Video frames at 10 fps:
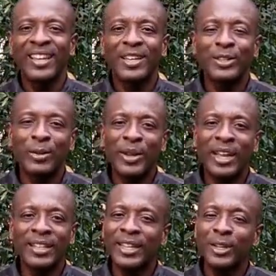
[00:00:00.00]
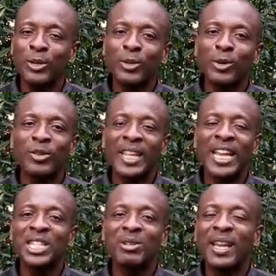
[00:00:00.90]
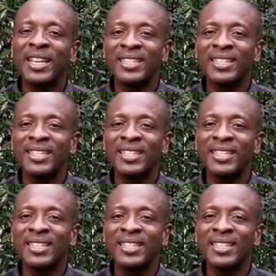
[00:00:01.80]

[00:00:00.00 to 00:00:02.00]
another way that you don't know, Nigeria